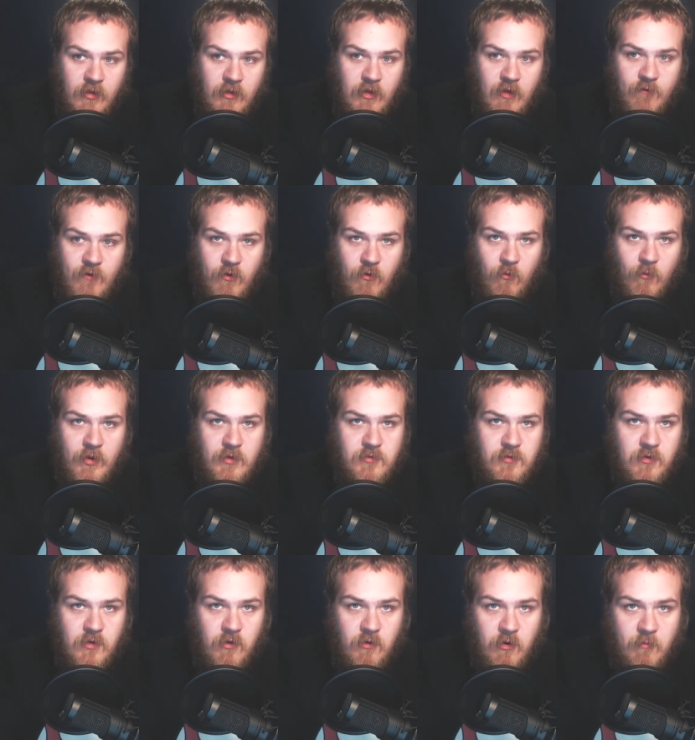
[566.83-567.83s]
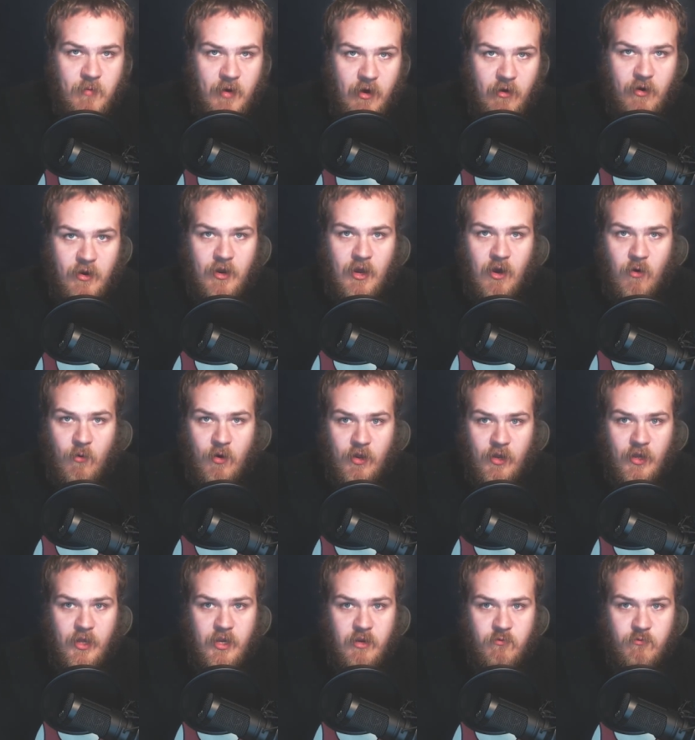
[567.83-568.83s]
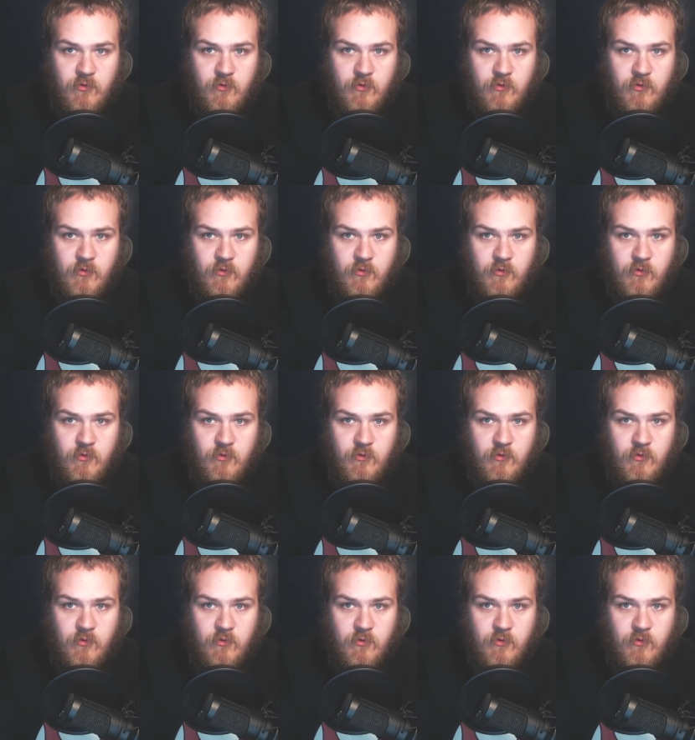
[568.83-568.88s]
If anyone wants to know about how well I eat